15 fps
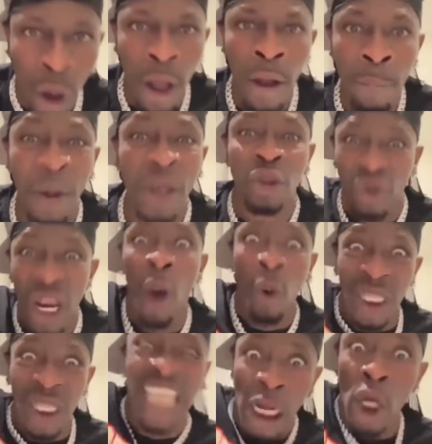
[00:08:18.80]
If it's so.
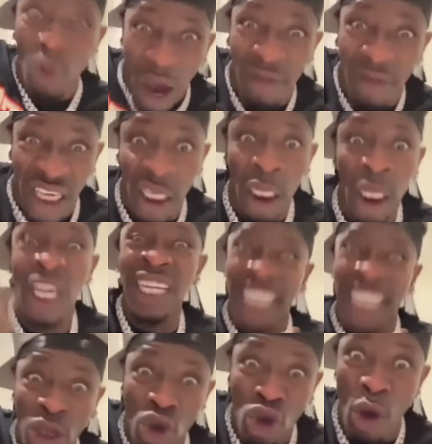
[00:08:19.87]
But today I won't tell your wife,
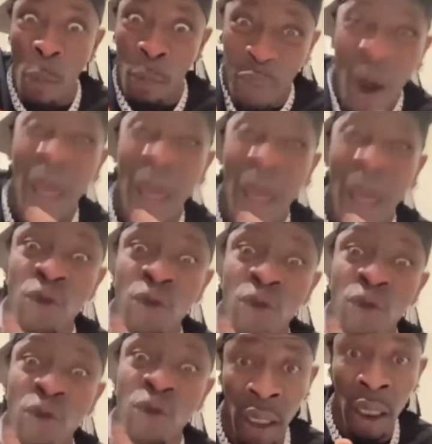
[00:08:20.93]
say, then you
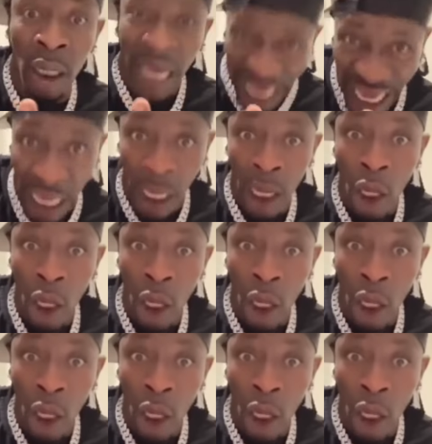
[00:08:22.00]
break woman.